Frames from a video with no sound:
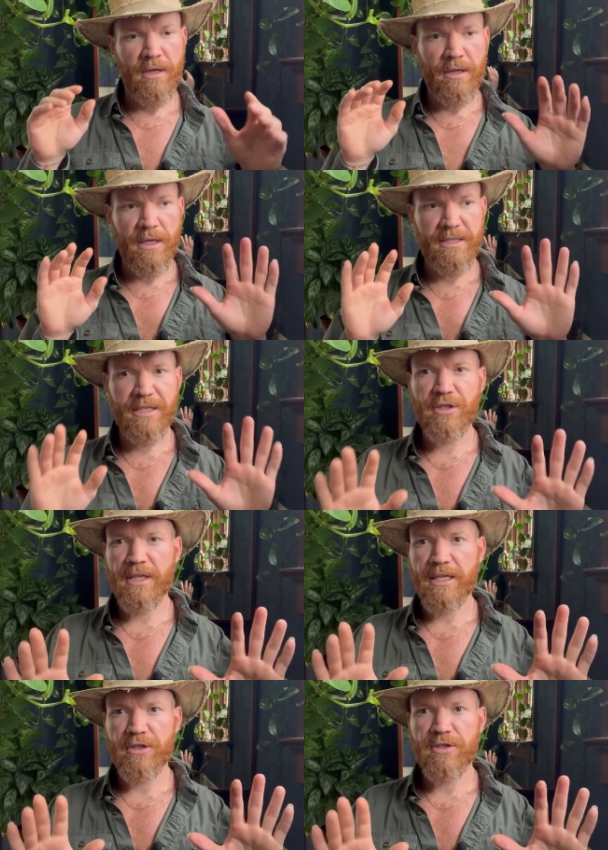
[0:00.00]

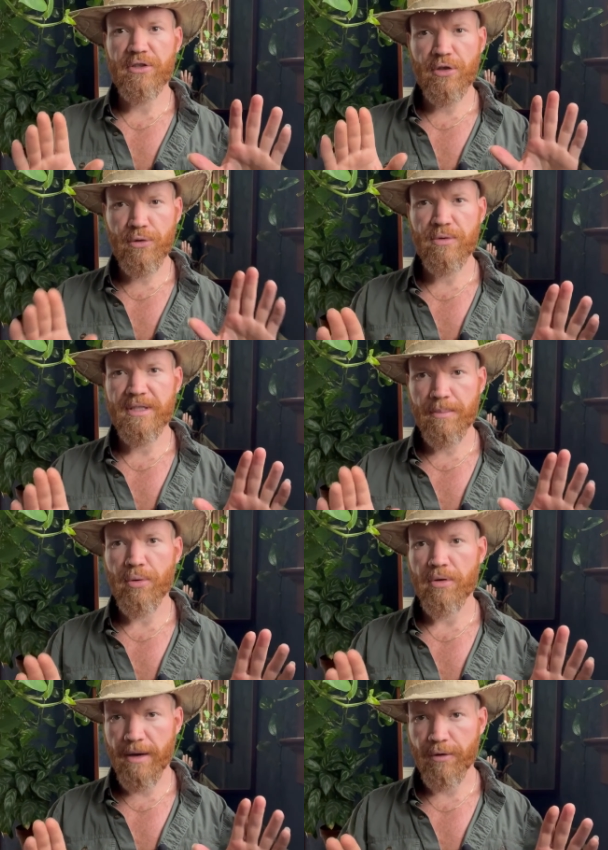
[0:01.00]
essentially just two
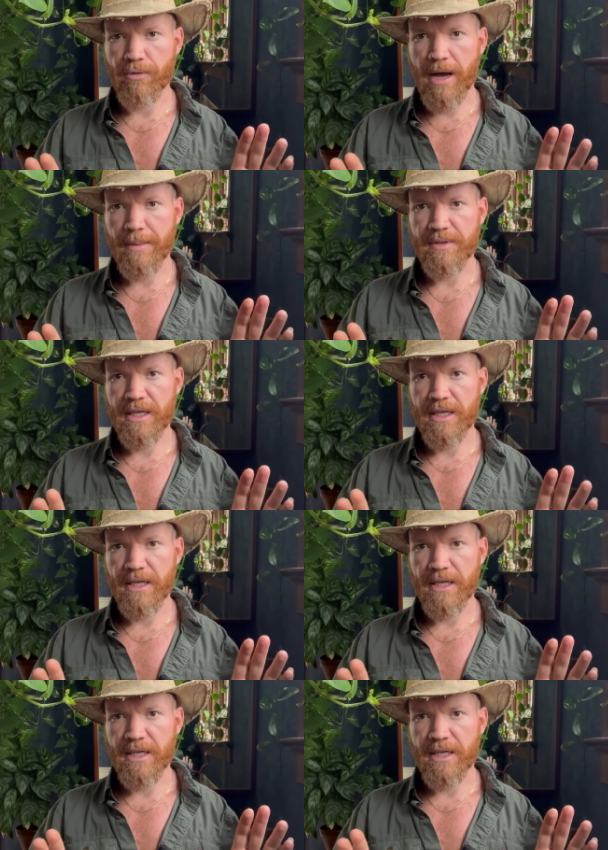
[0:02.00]
simple cover crops.